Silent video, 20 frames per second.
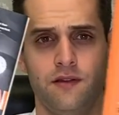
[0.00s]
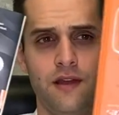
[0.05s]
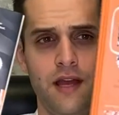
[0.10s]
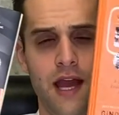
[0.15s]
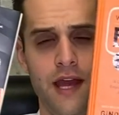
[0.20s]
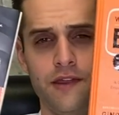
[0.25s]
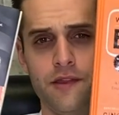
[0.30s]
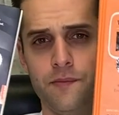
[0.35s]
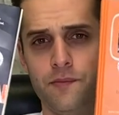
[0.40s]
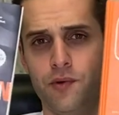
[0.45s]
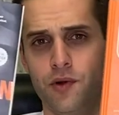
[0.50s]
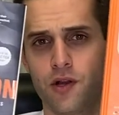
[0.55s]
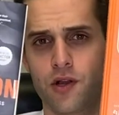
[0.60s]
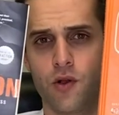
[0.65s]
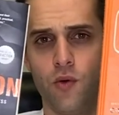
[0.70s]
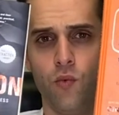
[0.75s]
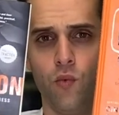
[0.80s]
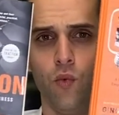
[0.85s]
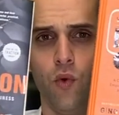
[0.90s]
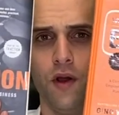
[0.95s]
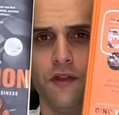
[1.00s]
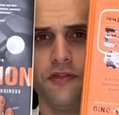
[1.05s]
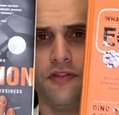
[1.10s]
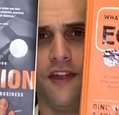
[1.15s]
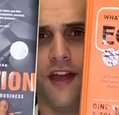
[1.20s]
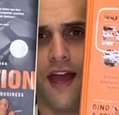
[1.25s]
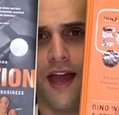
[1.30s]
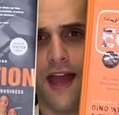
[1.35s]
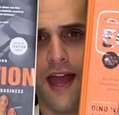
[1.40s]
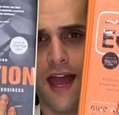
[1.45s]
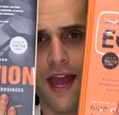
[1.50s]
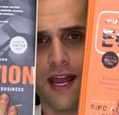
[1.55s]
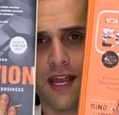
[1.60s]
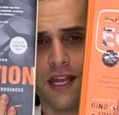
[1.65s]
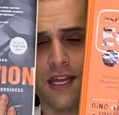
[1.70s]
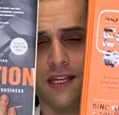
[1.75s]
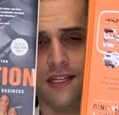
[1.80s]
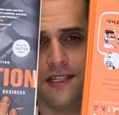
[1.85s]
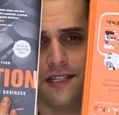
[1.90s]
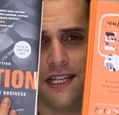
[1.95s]
and the book, What the
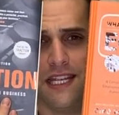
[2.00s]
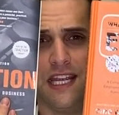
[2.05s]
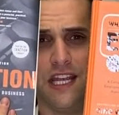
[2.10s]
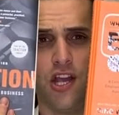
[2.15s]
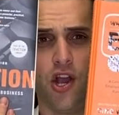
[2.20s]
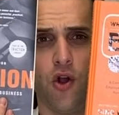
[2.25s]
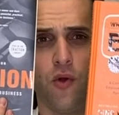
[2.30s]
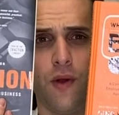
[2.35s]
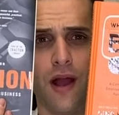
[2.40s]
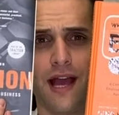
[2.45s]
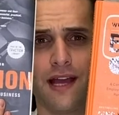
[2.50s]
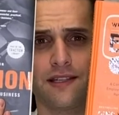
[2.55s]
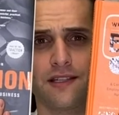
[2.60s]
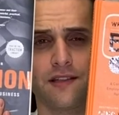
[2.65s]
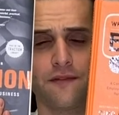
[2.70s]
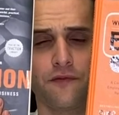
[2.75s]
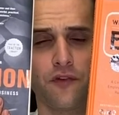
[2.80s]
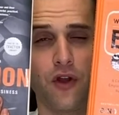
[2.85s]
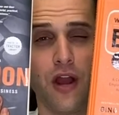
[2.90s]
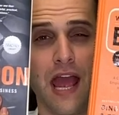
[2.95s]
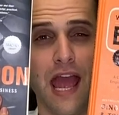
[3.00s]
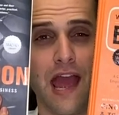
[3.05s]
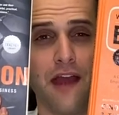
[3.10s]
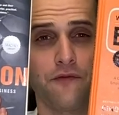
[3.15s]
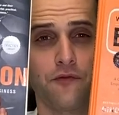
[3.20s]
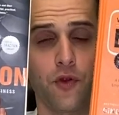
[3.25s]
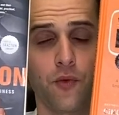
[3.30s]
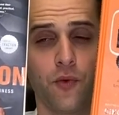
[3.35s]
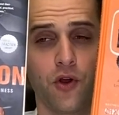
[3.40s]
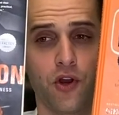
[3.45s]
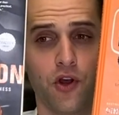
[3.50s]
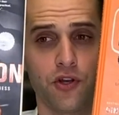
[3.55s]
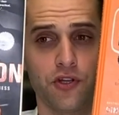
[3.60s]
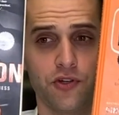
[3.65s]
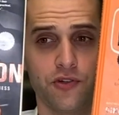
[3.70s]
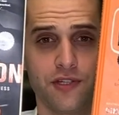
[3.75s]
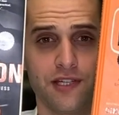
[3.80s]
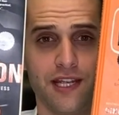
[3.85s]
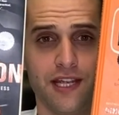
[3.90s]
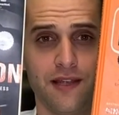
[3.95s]
Heck is E O S, for everyone on
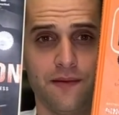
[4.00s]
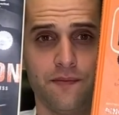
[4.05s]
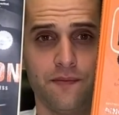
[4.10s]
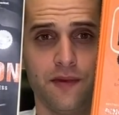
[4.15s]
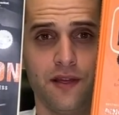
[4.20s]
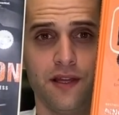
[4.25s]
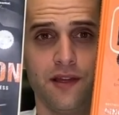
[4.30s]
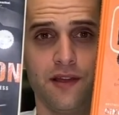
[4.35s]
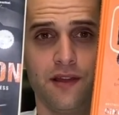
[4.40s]
your team.